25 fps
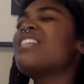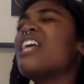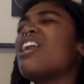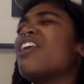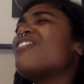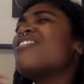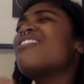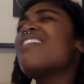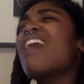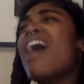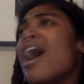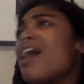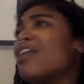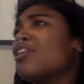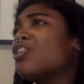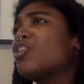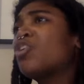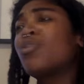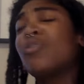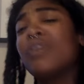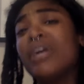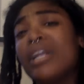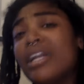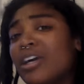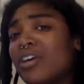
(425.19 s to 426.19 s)
that are not
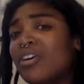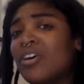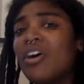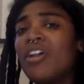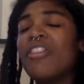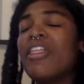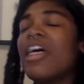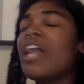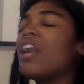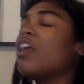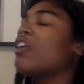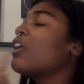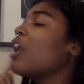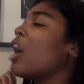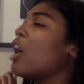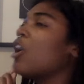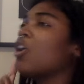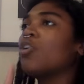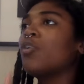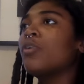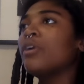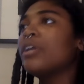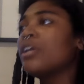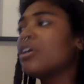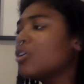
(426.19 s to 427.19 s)
critical, that are
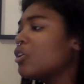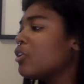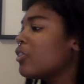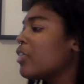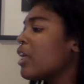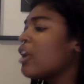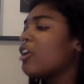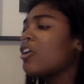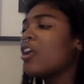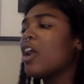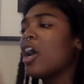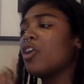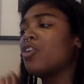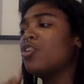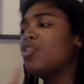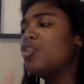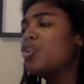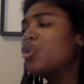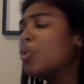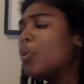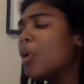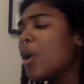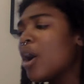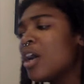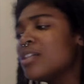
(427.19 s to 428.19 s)
not critical, that are not
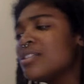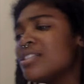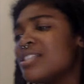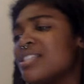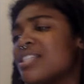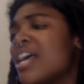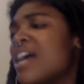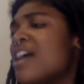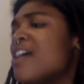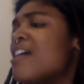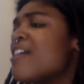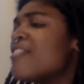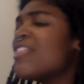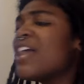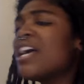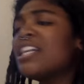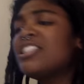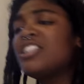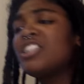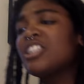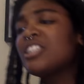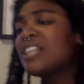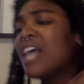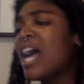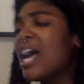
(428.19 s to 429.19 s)
nuanced, that
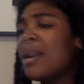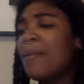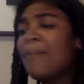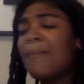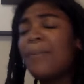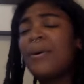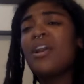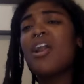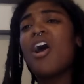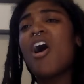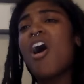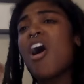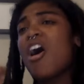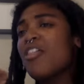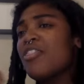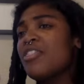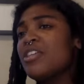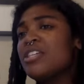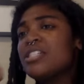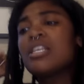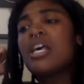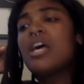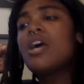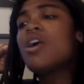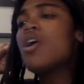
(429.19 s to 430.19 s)
just kind of put all
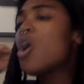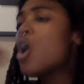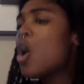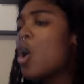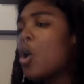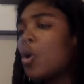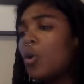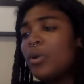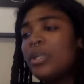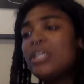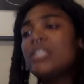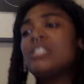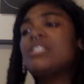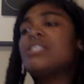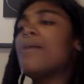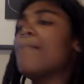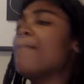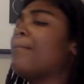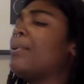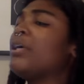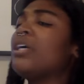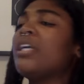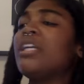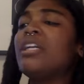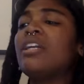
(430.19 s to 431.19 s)
this onus
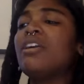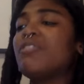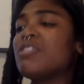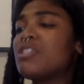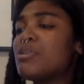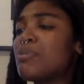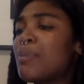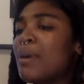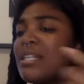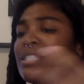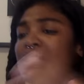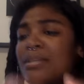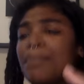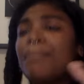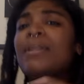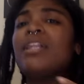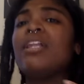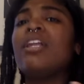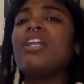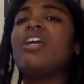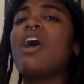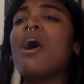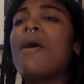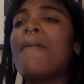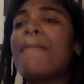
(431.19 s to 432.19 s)
and burden of
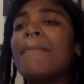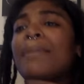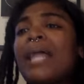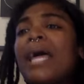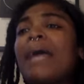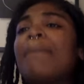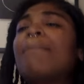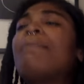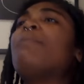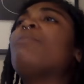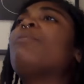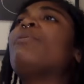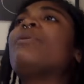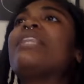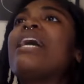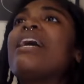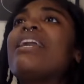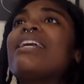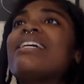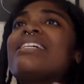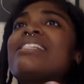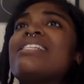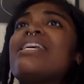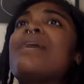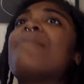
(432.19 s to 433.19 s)
responsibility on black people
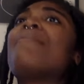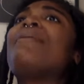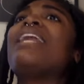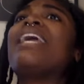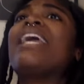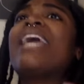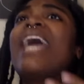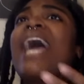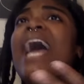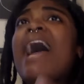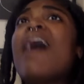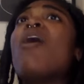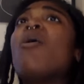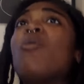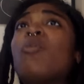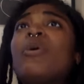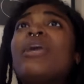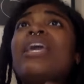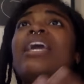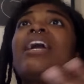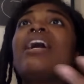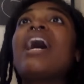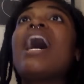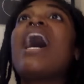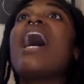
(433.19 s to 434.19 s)
without examining how
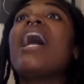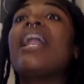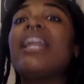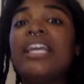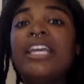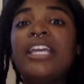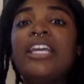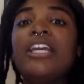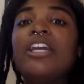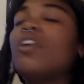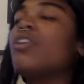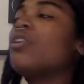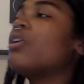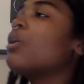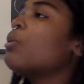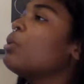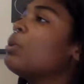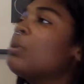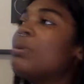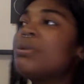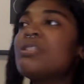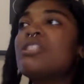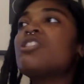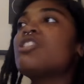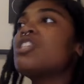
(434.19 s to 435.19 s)
we got here. No
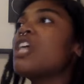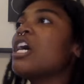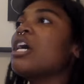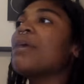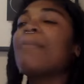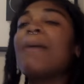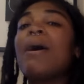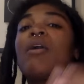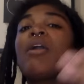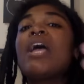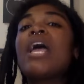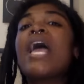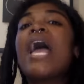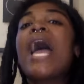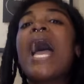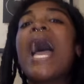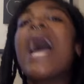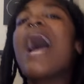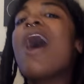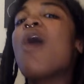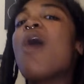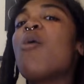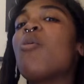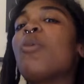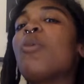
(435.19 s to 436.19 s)
one wants to talk about
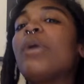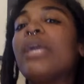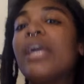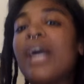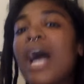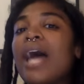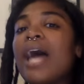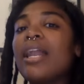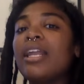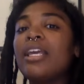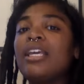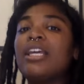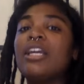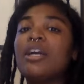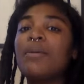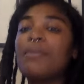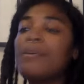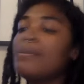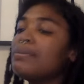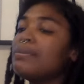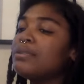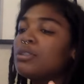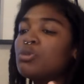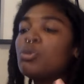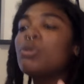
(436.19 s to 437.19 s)
how we got here.
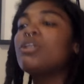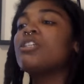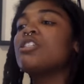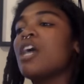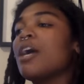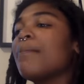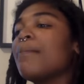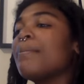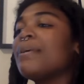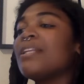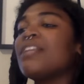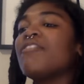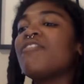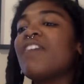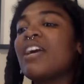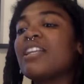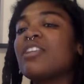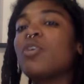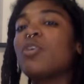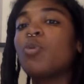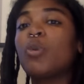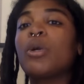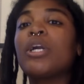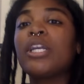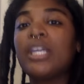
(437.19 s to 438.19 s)
People just want to talk about the fact
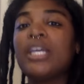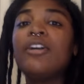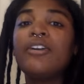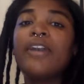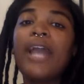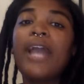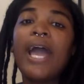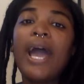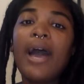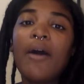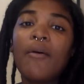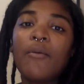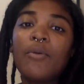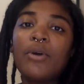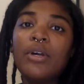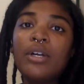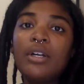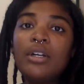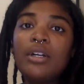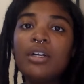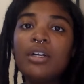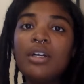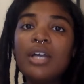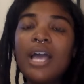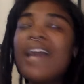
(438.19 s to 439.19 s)
that we're here now.
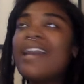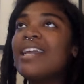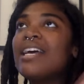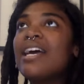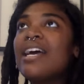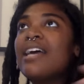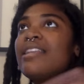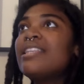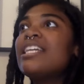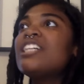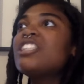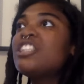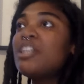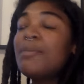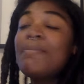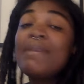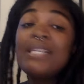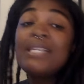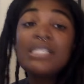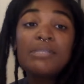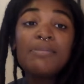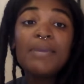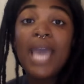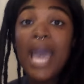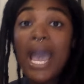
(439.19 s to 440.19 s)
And, th- and that shit
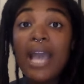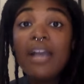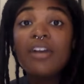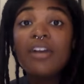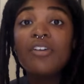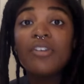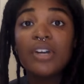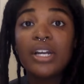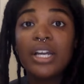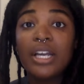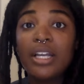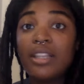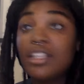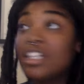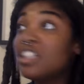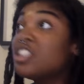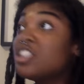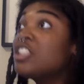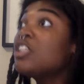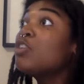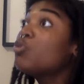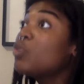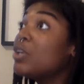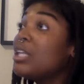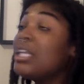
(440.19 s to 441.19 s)
makes me angry. That
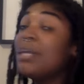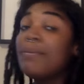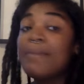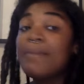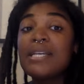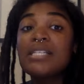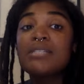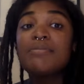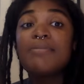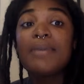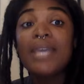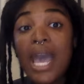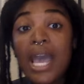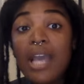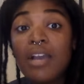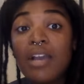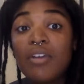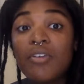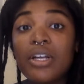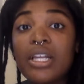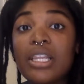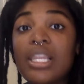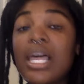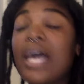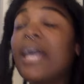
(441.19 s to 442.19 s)
shit really makes me
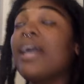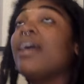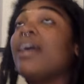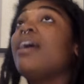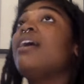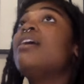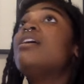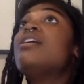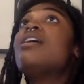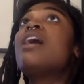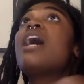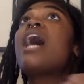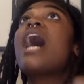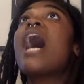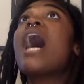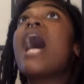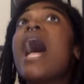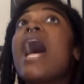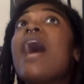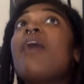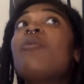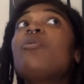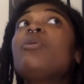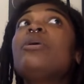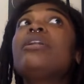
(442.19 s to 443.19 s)
angry. Like,
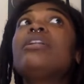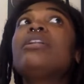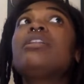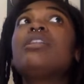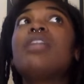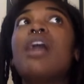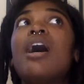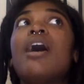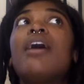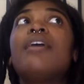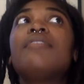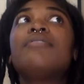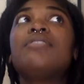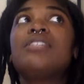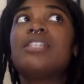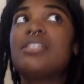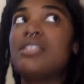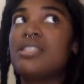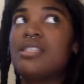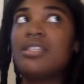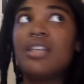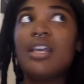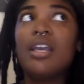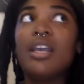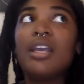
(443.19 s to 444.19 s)
I would love to
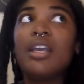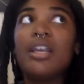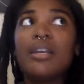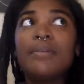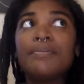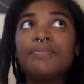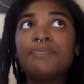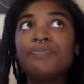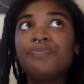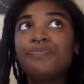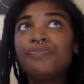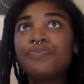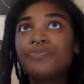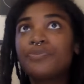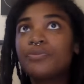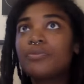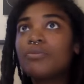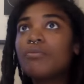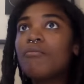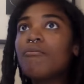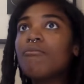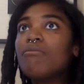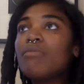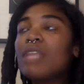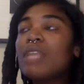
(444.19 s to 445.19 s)
see,
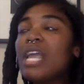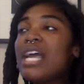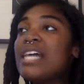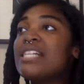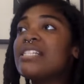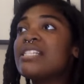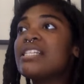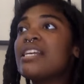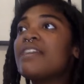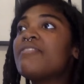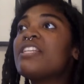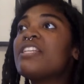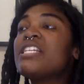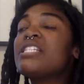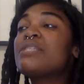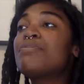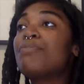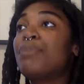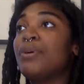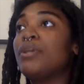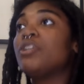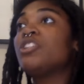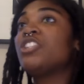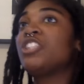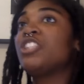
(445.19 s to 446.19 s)
instead of this
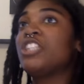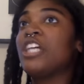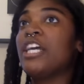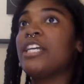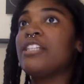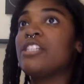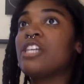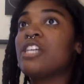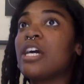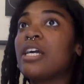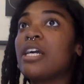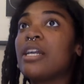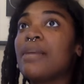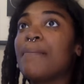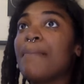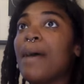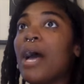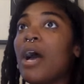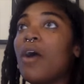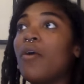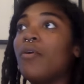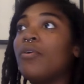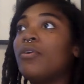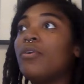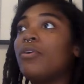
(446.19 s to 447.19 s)
bullshit talking
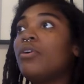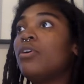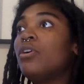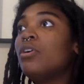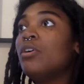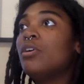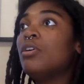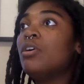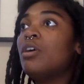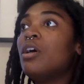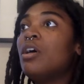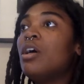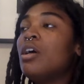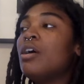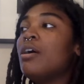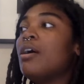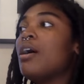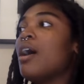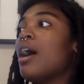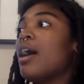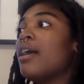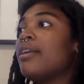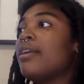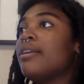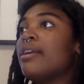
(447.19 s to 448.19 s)
about
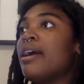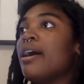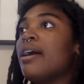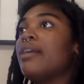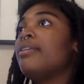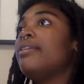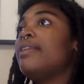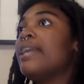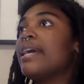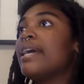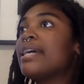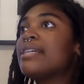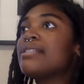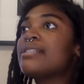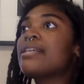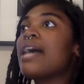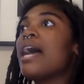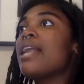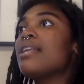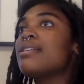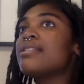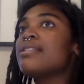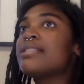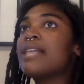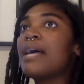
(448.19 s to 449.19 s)
niggas
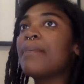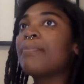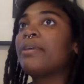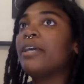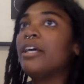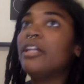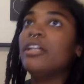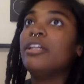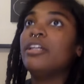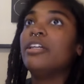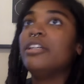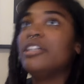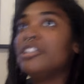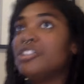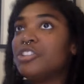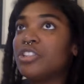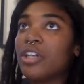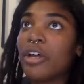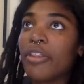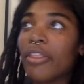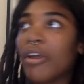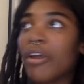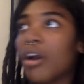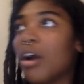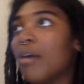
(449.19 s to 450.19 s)
gotta stop killing each
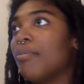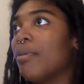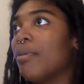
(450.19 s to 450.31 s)
other.